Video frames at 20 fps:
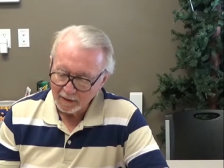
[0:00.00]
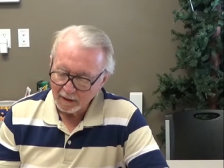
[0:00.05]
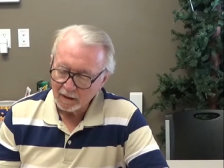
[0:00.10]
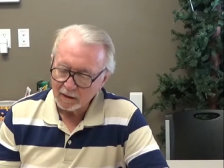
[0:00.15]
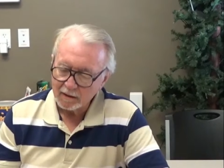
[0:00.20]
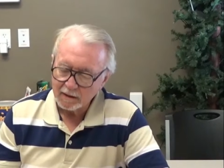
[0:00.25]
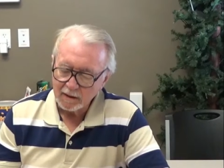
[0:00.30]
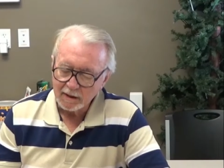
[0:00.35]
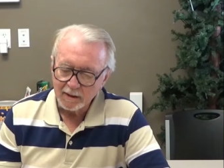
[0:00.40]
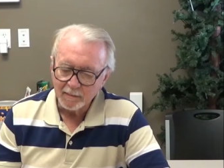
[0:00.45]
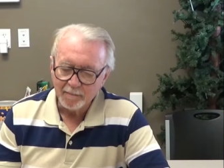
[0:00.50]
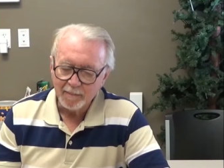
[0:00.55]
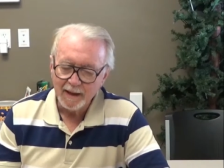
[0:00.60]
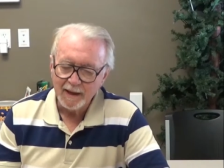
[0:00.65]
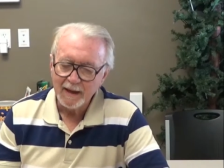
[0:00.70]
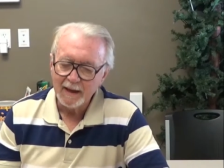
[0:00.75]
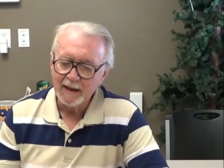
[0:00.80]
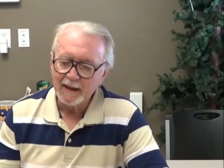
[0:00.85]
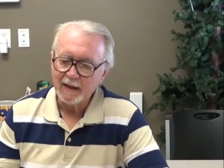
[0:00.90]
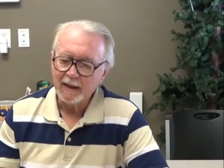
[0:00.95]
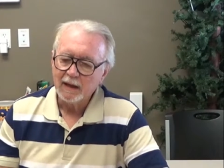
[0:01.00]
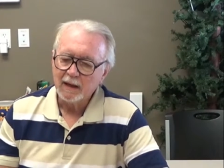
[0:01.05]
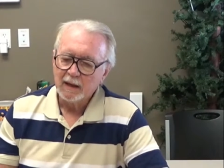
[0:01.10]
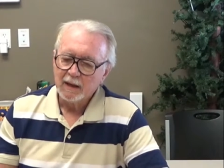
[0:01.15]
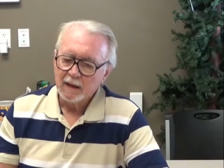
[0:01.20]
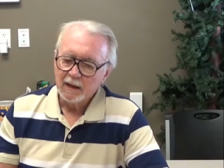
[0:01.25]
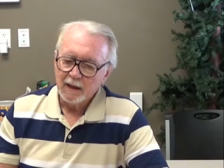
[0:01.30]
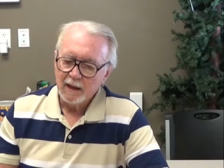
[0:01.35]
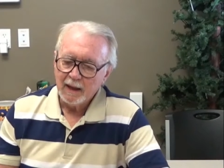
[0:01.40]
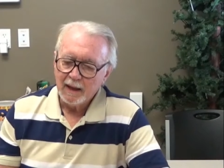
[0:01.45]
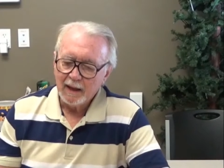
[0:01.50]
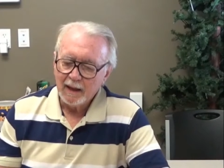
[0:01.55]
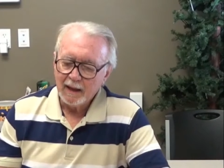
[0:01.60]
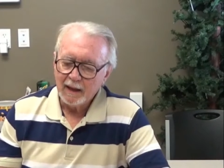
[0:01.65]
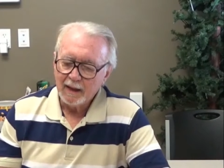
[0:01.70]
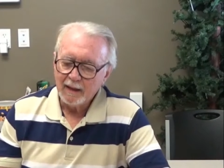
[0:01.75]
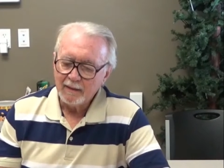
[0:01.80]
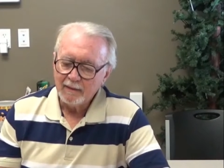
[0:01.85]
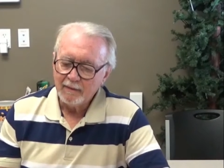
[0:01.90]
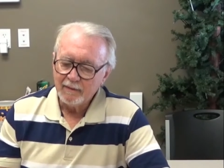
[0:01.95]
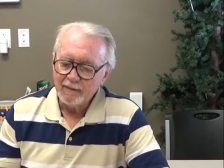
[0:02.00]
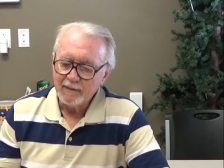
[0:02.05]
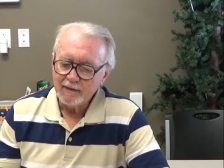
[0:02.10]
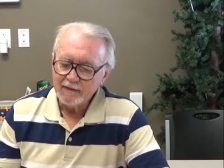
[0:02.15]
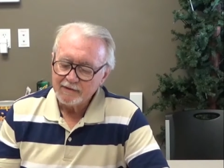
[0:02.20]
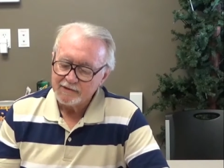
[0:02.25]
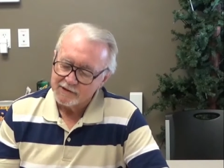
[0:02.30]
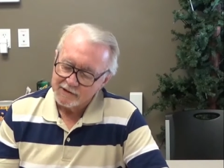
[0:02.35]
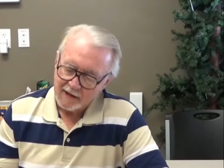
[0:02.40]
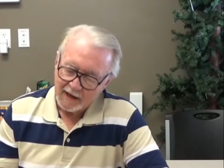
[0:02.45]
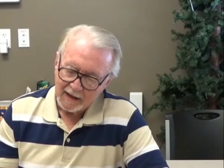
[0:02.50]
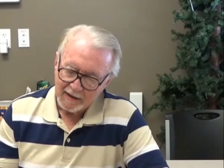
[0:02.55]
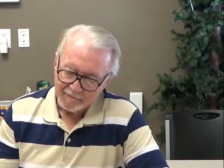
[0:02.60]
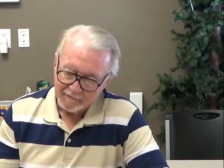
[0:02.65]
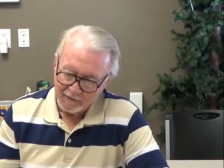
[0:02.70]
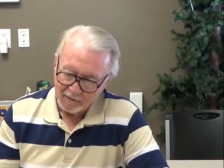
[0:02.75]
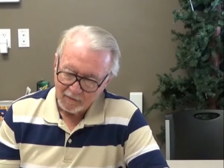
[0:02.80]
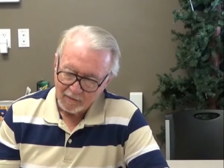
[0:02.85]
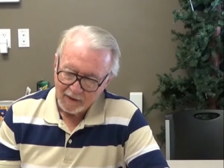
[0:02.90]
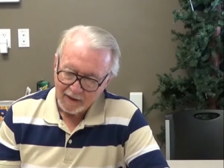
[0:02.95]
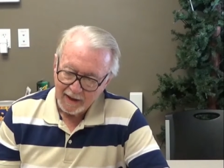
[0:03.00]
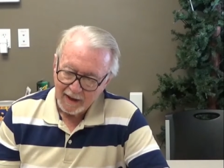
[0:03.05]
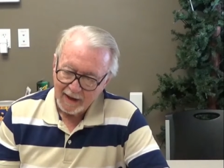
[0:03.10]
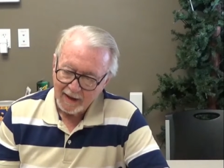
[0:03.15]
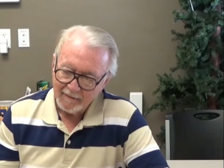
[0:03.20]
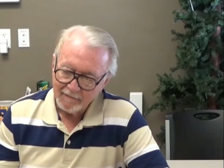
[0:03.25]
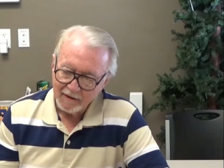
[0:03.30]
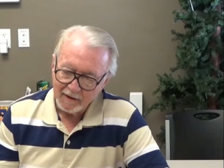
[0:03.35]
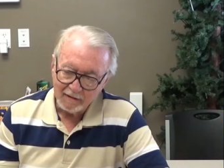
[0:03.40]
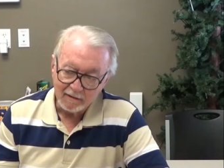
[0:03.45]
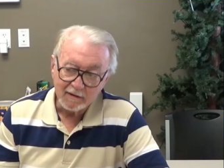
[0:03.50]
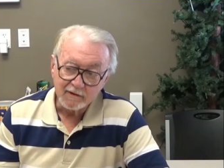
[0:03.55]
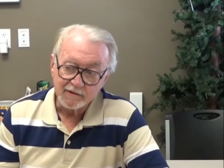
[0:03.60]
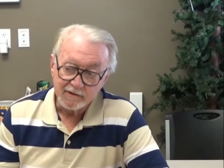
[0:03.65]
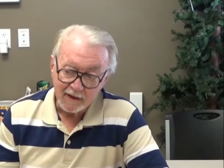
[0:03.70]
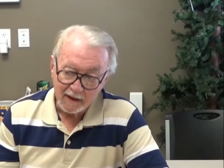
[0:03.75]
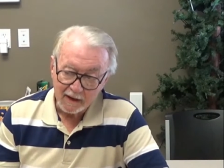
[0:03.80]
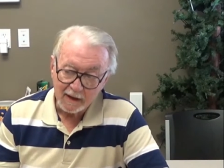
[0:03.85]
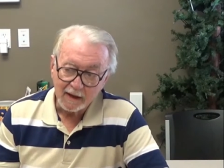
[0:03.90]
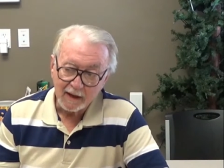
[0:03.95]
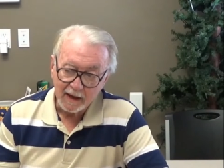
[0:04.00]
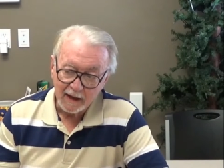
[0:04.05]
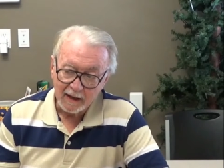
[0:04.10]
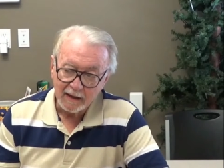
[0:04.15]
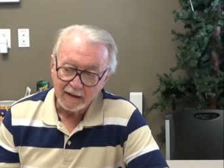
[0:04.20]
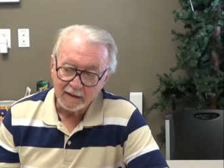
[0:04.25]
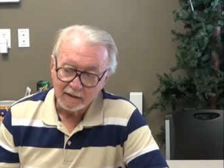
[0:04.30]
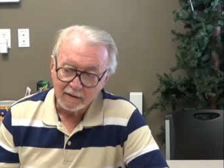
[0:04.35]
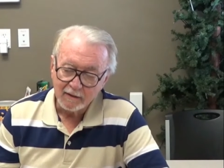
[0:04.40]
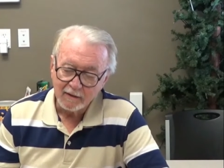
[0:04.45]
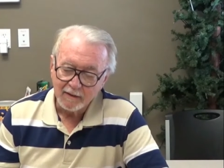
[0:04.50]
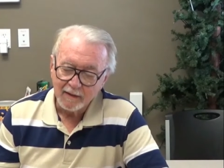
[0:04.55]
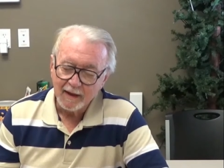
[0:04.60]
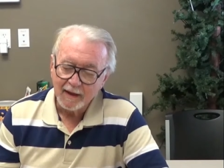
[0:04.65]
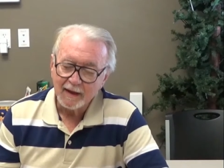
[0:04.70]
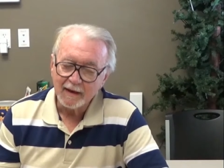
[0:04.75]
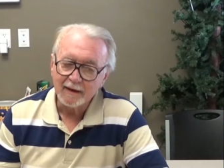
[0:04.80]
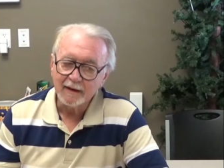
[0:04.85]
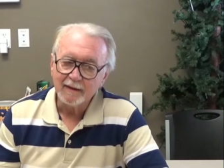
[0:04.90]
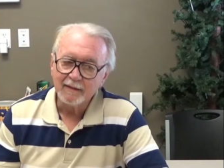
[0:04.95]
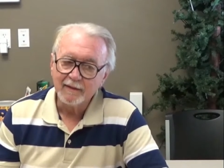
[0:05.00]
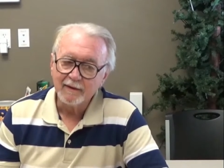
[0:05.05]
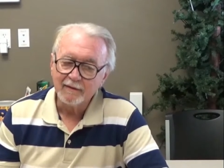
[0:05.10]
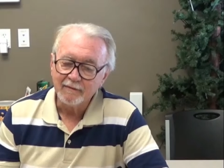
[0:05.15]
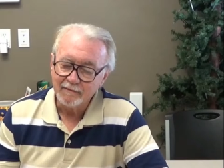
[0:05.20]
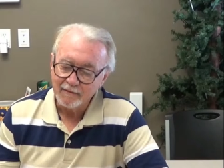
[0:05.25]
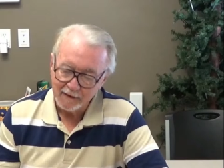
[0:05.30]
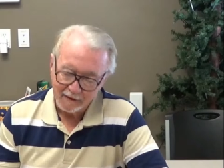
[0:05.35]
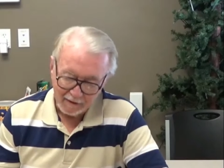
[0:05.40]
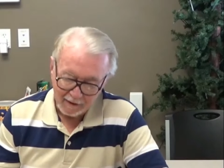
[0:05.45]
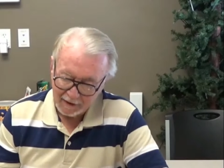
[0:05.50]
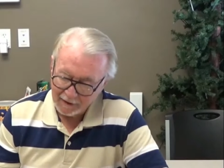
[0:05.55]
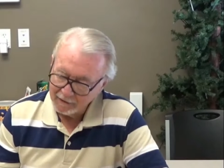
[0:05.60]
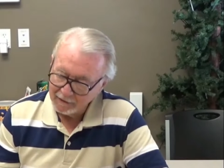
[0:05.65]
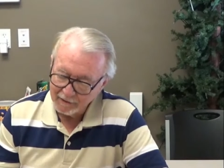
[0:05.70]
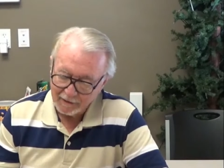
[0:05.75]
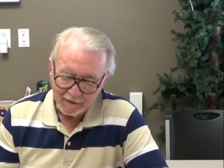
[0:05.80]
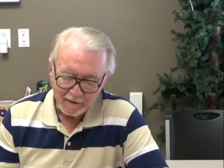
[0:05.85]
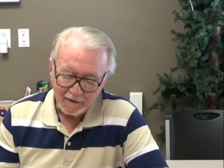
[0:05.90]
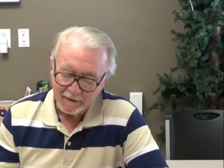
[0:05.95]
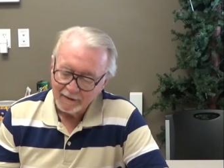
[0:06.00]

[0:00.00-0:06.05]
ability to pay. And the staff that we have here is dedicated to that, and they're very good.